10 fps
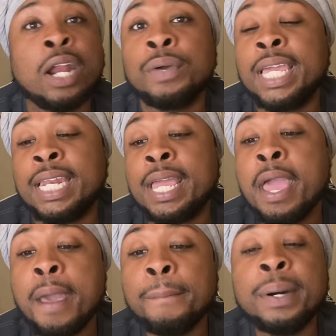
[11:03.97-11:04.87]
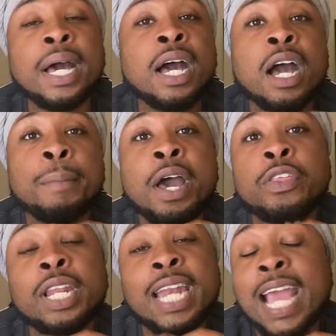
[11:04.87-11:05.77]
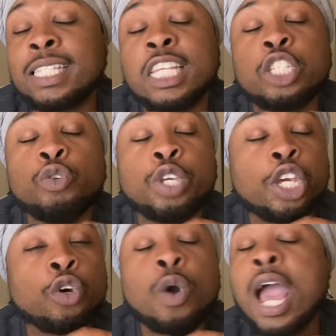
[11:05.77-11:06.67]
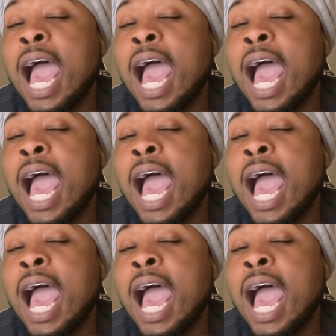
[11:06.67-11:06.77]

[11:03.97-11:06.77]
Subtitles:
don't get it. But other than that, sis, you cute.